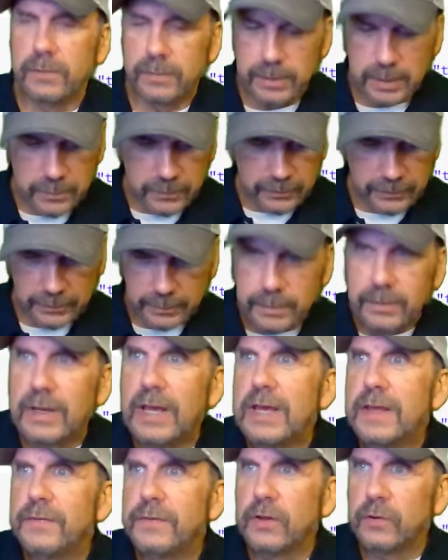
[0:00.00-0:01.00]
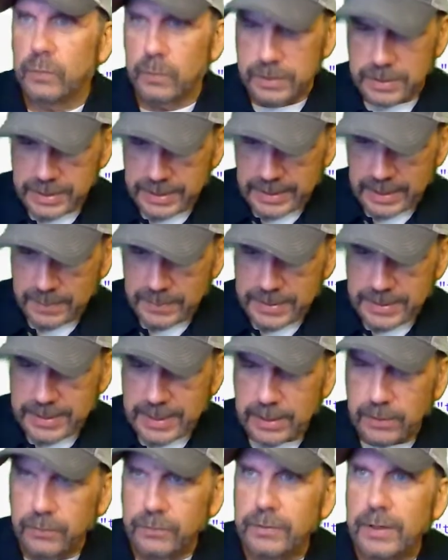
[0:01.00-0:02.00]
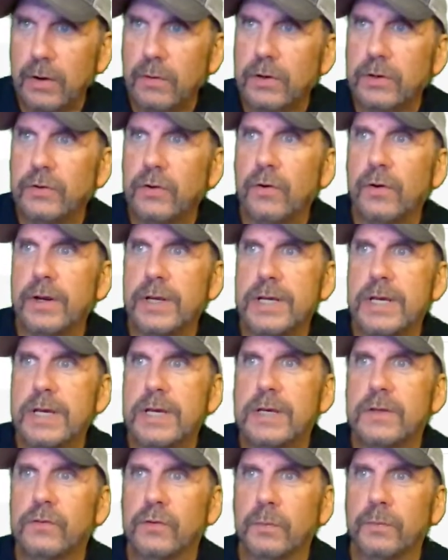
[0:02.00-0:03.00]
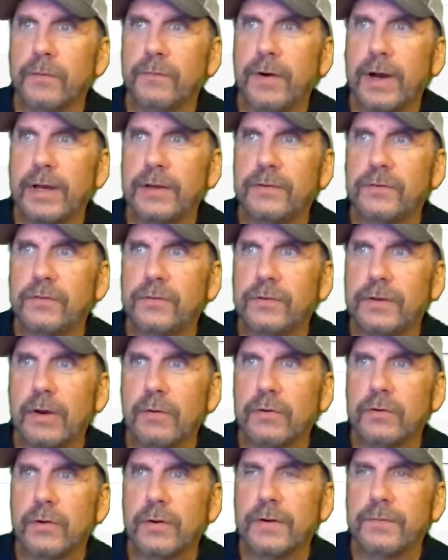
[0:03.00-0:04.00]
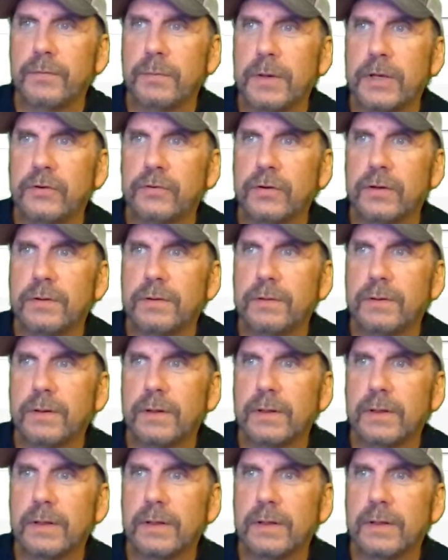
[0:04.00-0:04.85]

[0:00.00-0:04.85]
DIMS, this one's dim sales territory, so it provides territory information.